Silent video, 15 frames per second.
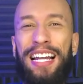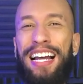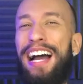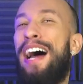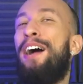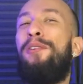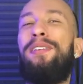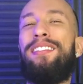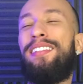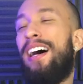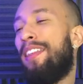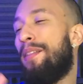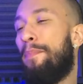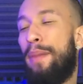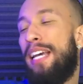Like, I always
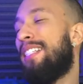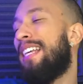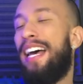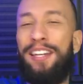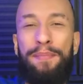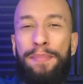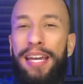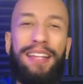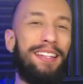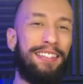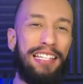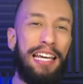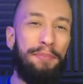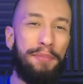thought the base had to be in the same